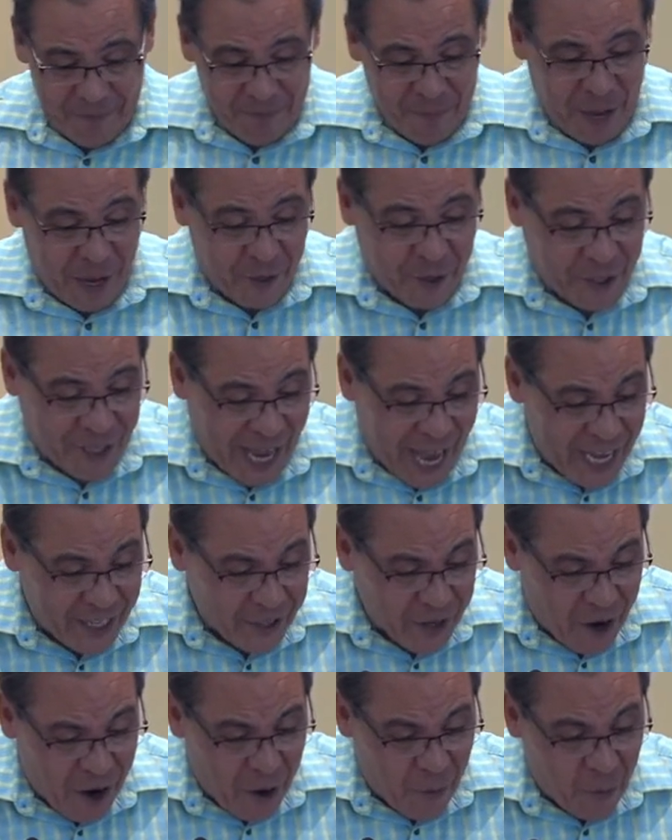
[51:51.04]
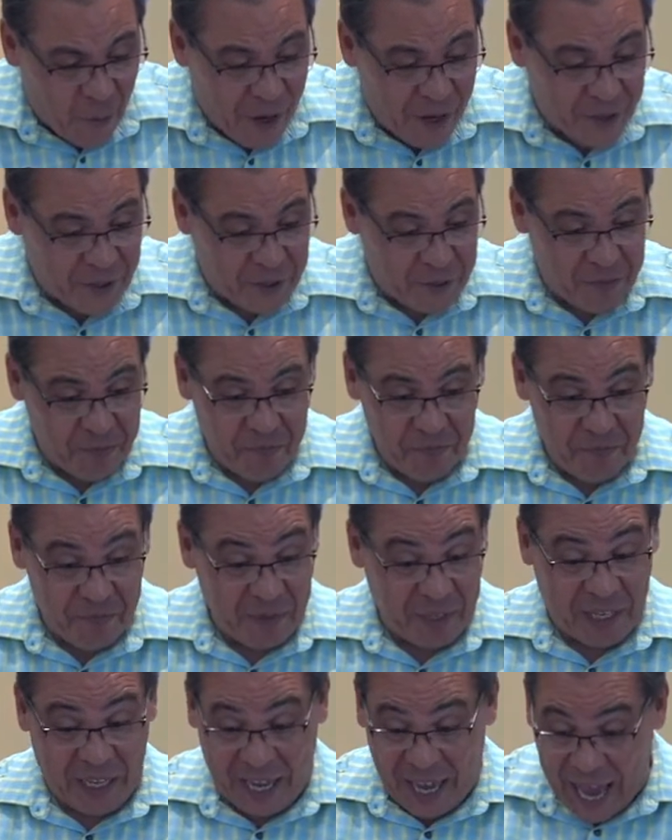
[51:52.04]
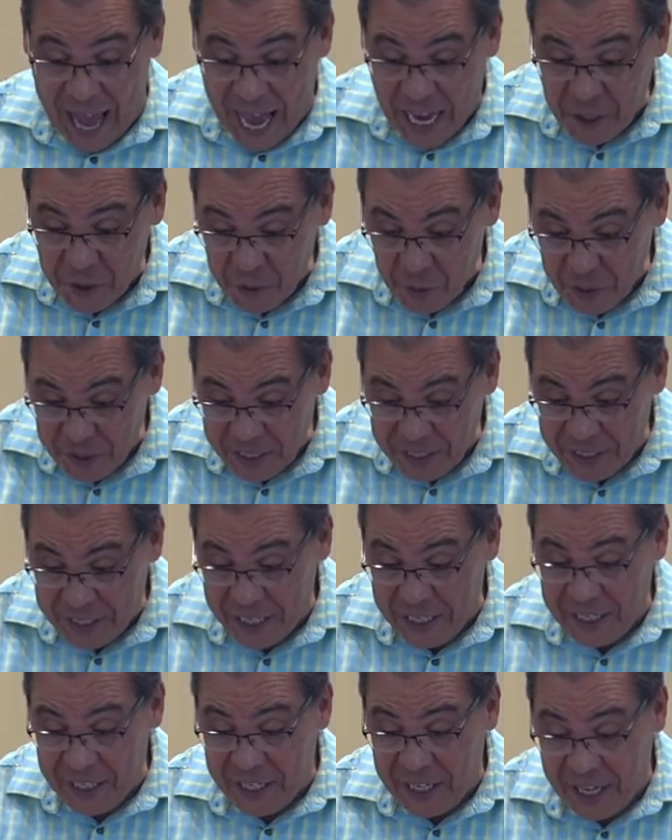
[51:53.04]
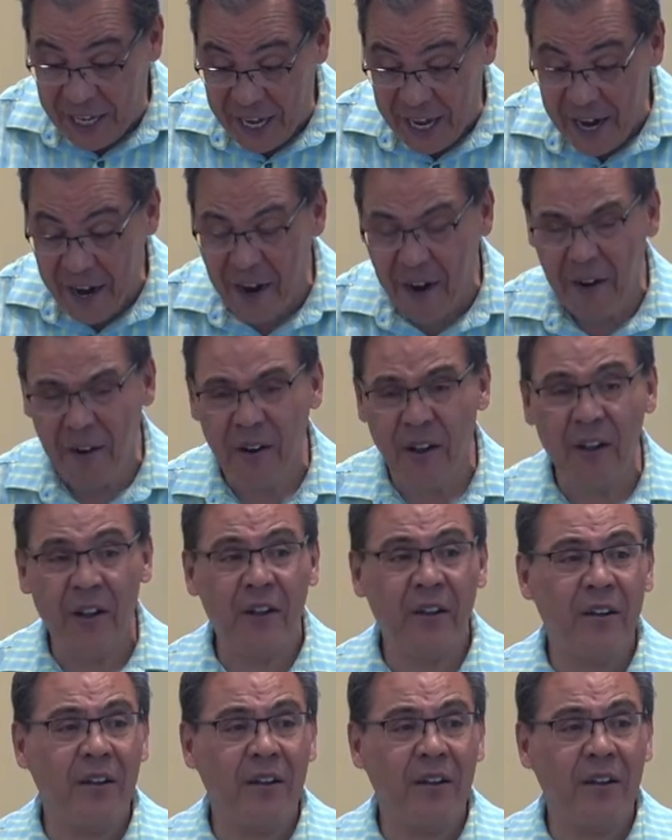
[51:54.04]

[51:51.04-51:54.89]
Belshazzar was casual and didn't care